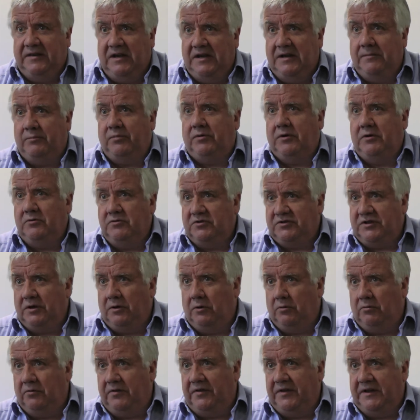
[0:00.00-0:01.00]
They approach the
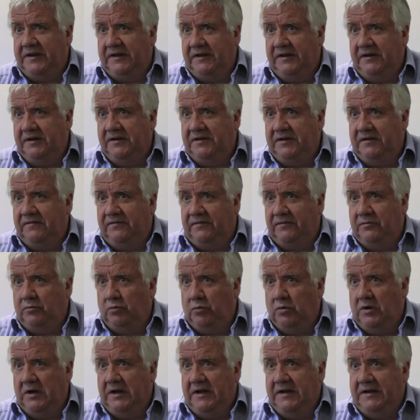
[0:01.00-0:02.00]
whole thing in a
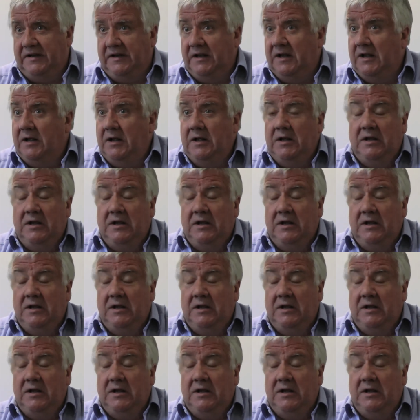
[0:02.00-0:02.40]
different way.